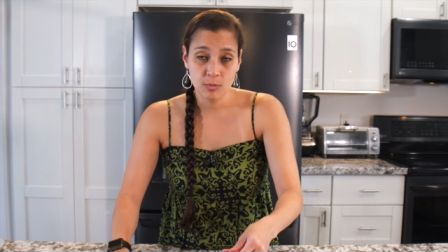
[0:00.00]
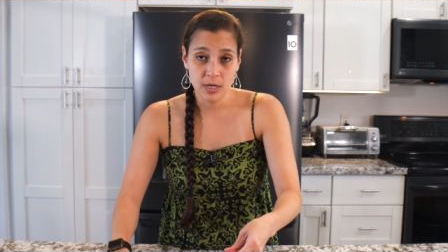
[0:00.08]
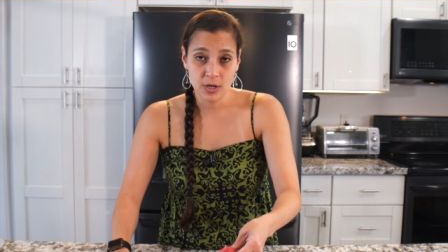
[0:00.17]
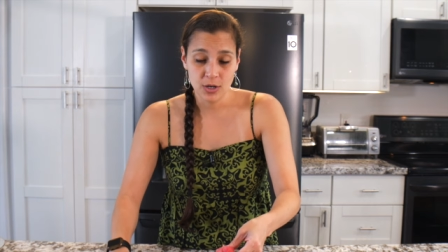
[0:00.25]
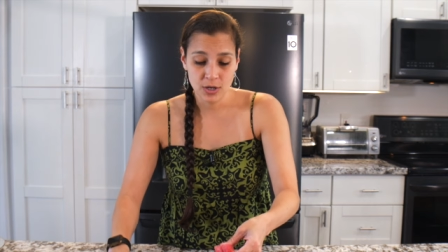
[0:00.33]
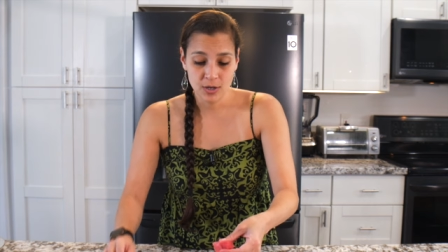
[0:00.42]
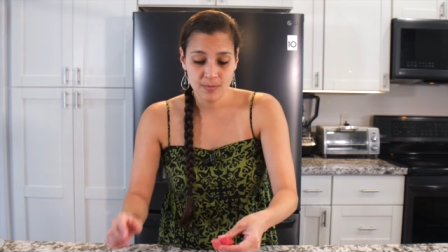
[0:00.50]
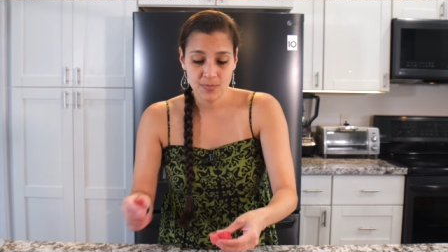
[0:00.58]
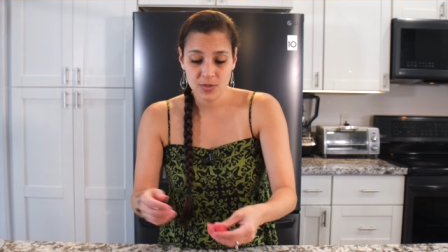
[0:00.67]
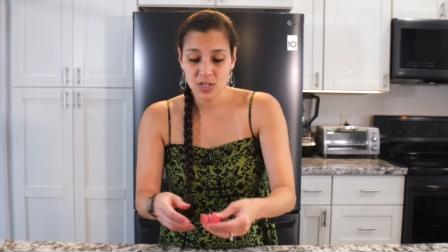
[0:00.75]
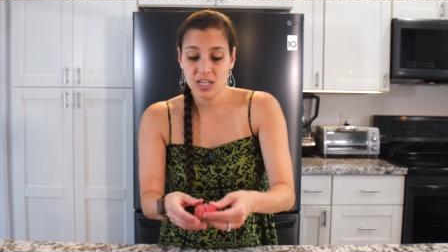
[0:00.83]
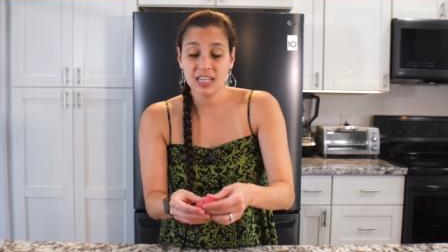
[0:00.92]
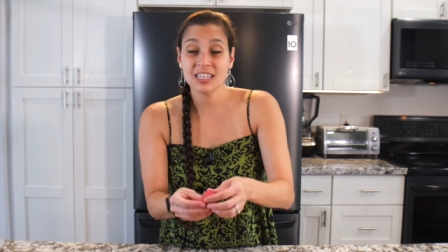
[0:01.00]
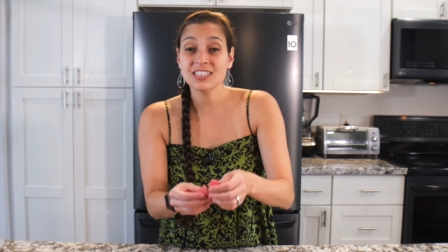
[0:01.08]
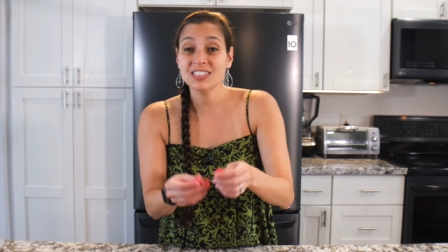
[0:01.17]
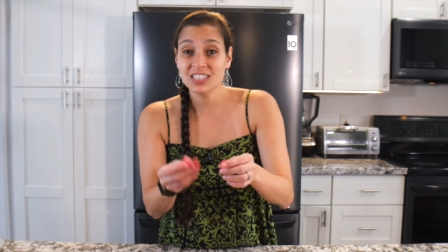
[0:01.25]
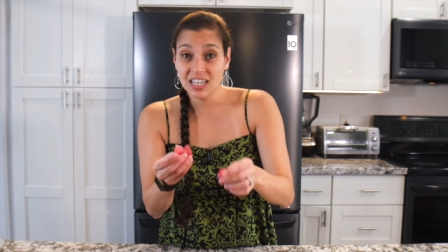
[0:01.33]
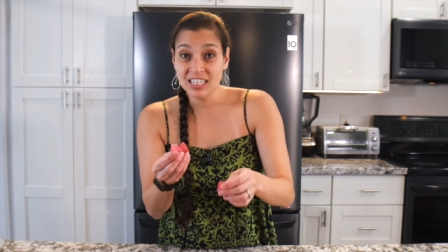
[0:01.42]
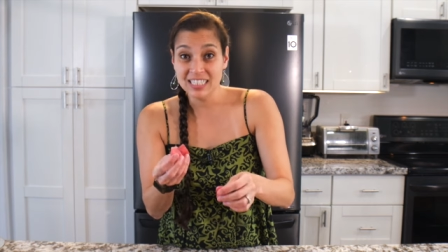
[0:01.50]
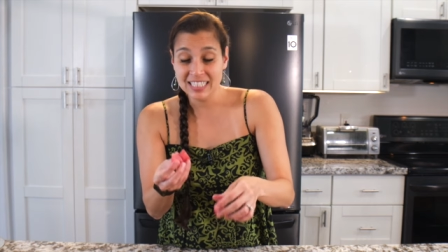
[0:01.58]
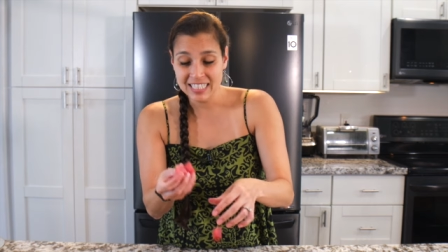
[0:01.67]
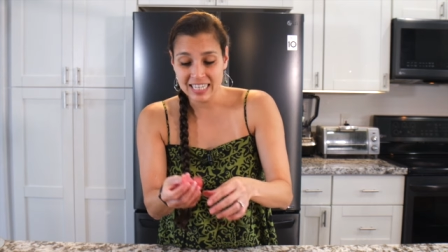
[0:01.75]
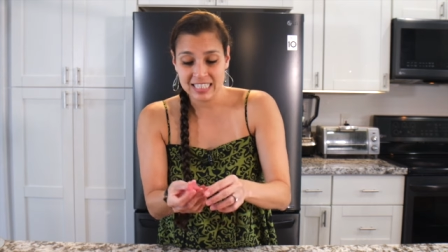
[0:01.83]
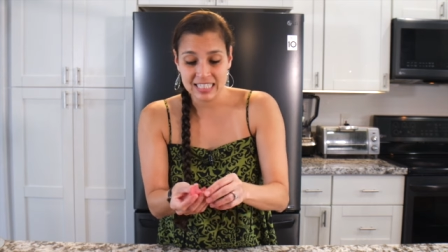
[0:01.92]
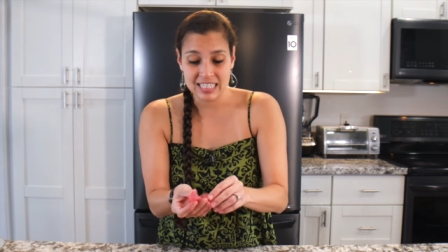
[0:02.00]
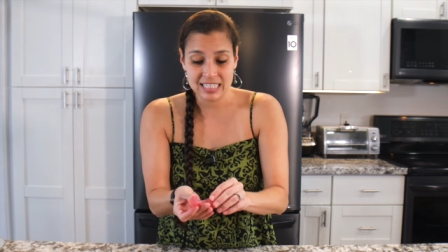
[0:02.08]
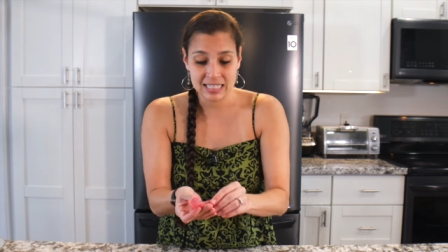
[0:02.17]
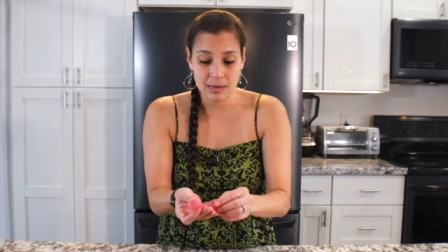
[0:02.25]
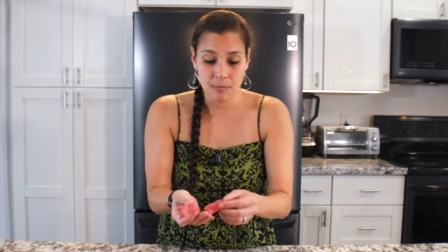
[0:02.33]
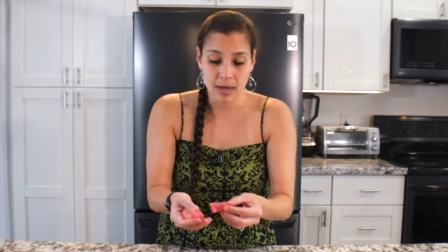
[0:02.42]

better cutting techniques than